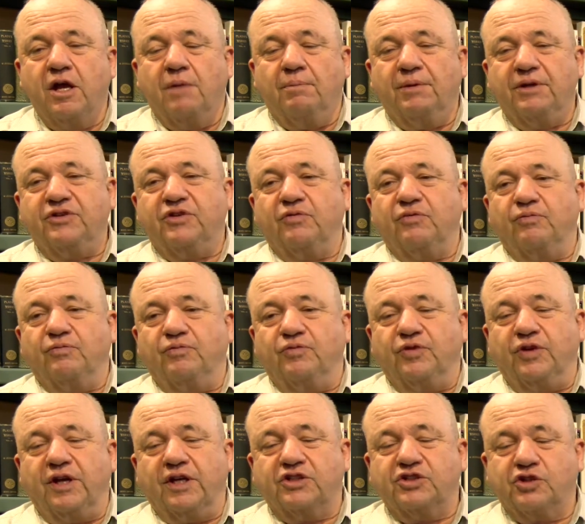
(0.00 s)
but
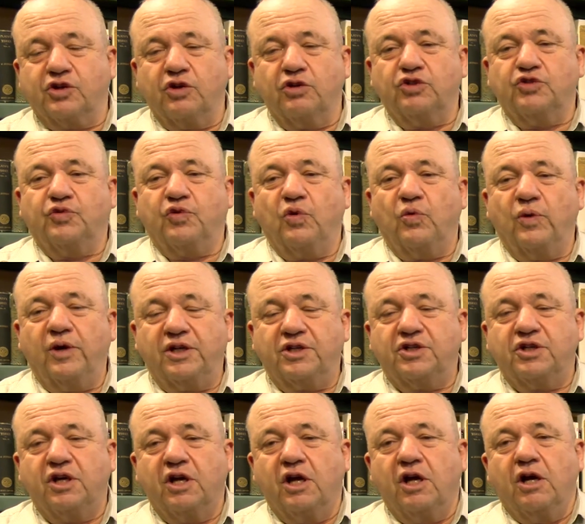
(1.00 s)
the excuse for
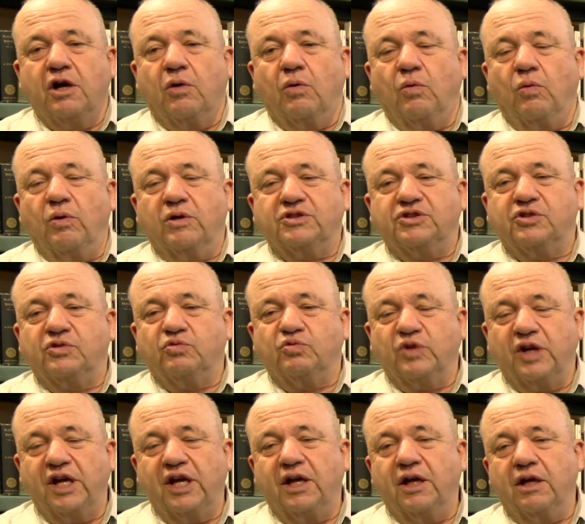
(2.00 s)
which was to
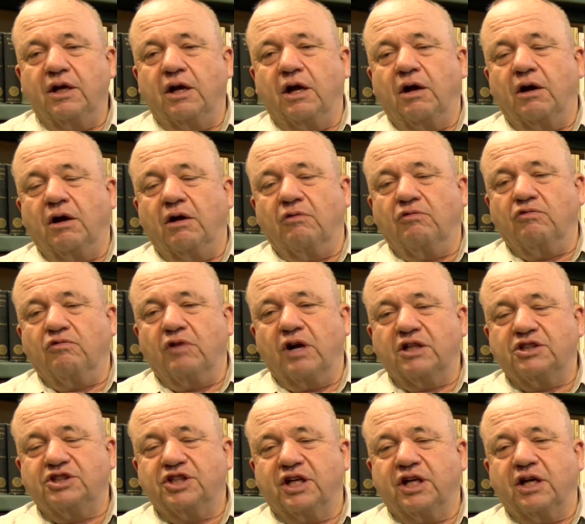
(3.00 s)
ring
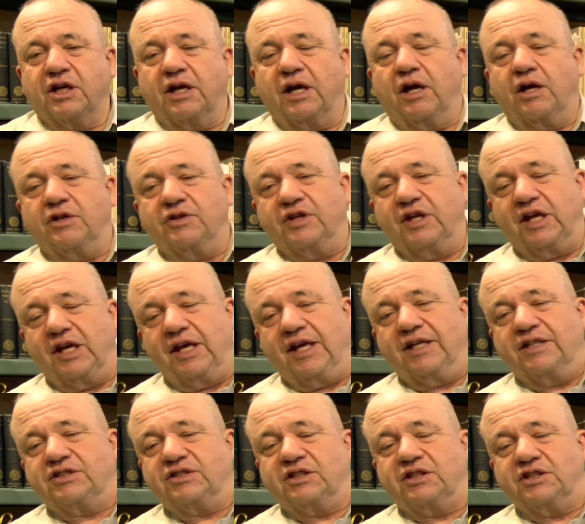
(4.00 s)
Russia on the
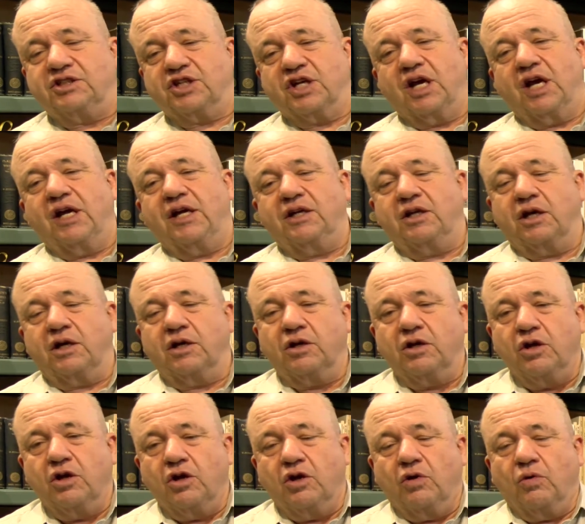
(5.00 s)
east and China
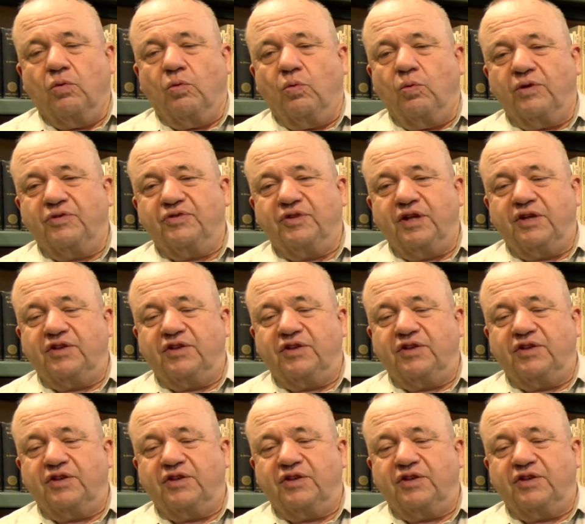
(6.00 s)
with the